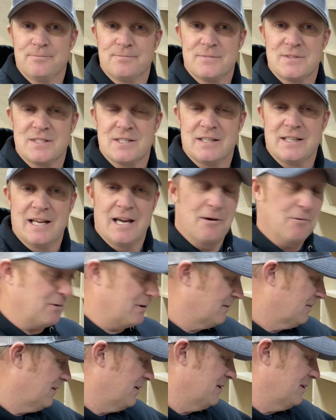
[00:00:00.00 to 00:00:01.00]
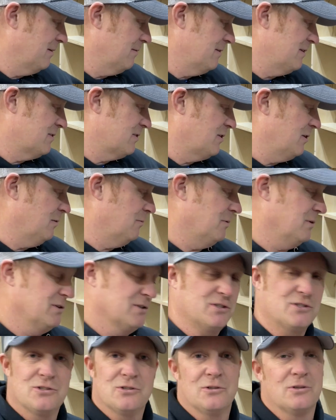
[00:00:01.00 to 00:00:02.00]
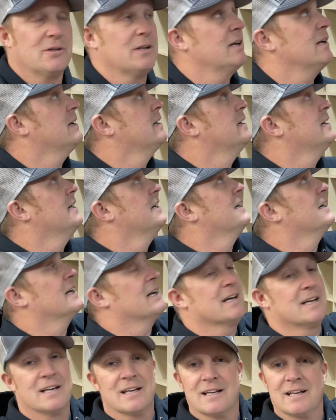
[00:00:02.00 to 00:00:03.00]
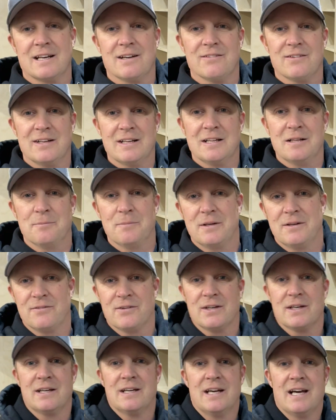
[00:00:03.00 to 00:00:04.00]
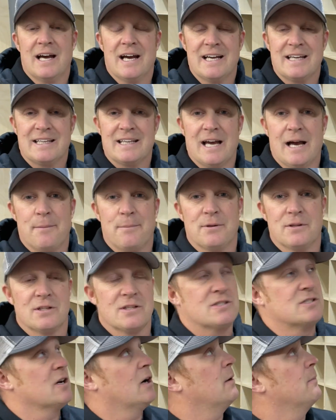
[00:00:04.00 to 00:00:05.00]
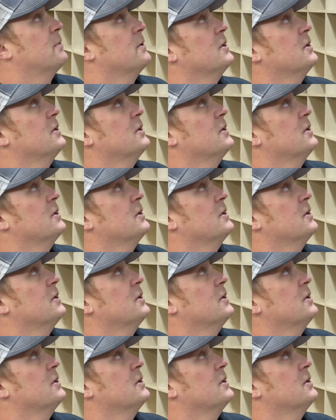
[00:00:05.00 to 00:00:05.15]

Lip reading: So now what I'm going to do is cut one shorter, and I'm going to have a little bit of a gap at the top.